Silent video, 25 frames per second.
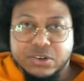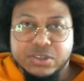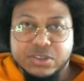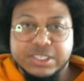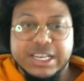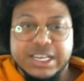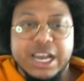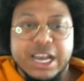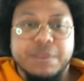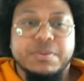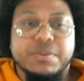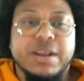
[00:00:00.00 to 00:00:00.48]

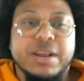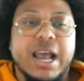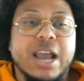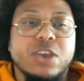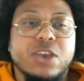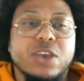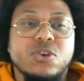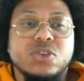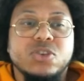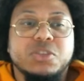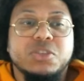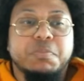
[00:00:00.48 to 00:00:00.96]
side, but I
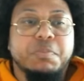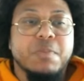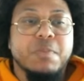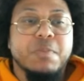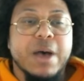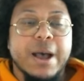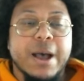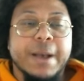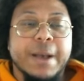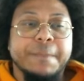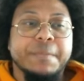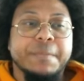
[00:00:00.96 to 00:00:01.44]

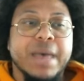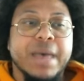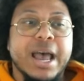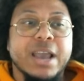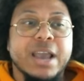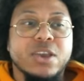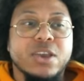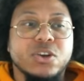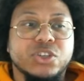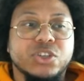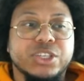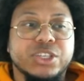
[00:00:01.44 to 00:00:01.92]

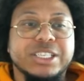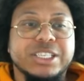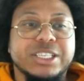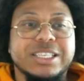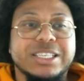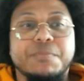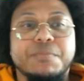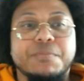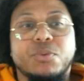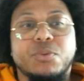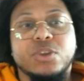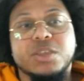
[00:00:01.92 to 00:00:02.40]
usually
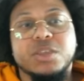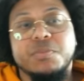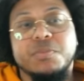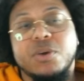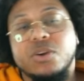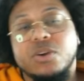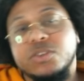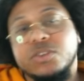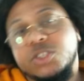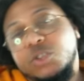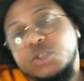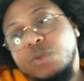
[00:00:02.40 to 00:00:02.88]
just import the
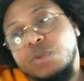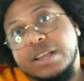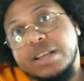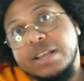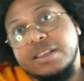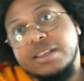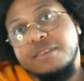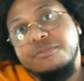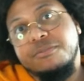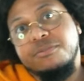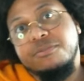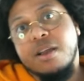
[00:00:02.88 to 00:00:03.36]
models
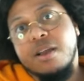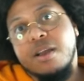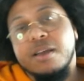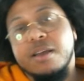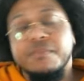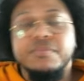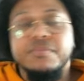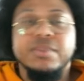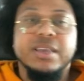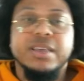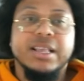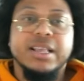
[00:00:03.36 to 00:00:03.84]
directly
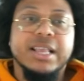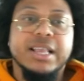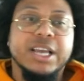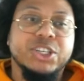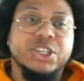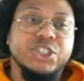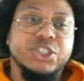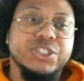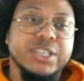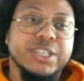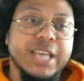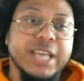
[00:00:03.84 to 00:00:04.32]
from the
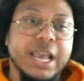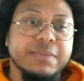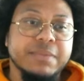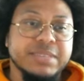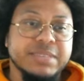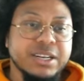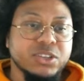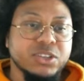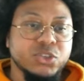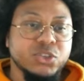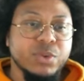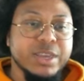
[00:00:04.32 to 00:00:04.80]
Clash Ninja games,
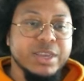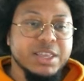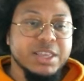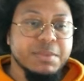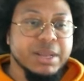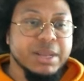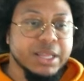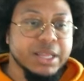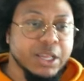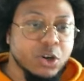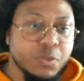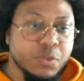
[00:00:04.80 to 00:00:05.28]
and I'll tweak them
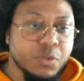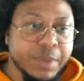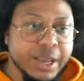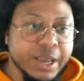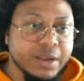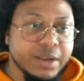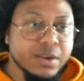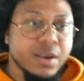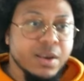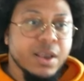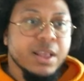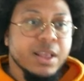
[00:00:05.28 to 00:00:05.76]
a little
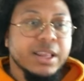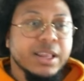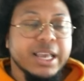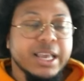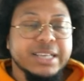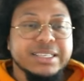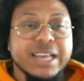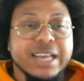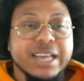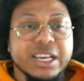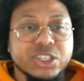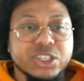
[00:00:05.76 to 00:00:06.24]
bit,
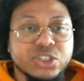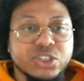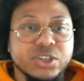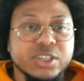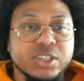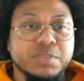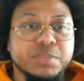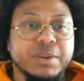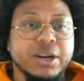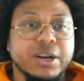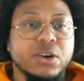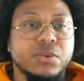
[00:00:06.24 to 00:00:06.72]
like
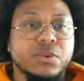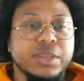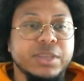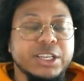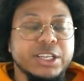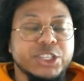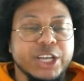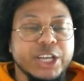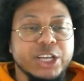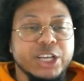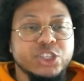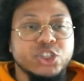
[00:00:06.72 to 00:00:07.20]
textures, but I don't
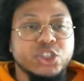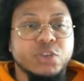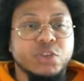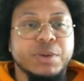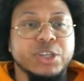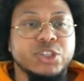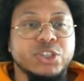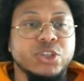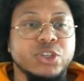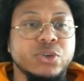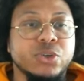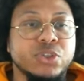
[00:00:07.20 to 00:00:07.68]
really change too
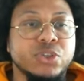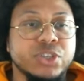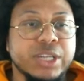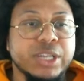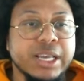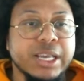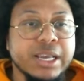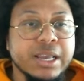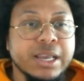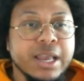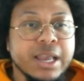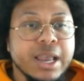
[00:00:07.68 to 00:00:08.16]
much
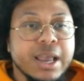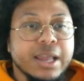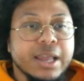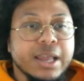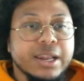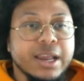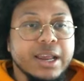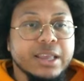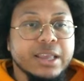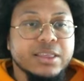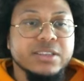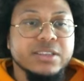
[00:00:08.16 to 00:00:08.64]
usually.
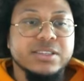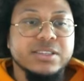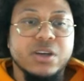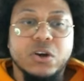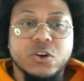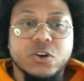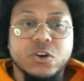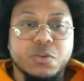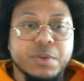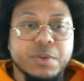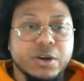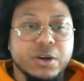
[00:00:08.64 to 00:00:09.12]
Like this
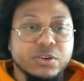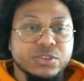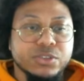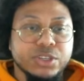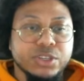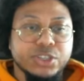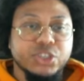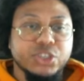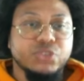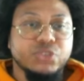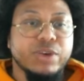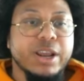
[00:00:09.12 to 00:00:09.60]
Onko model's
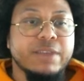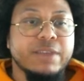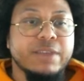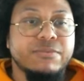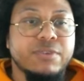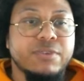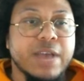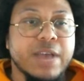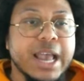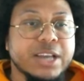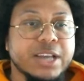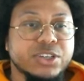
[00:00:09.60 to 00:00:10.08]
straight
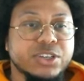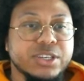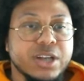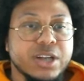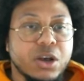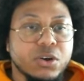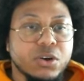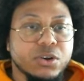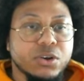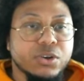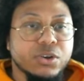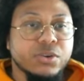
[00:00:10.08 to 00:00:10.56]
for, actually
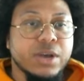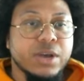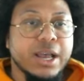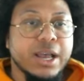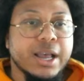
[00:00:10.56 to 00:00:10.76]
not Onko,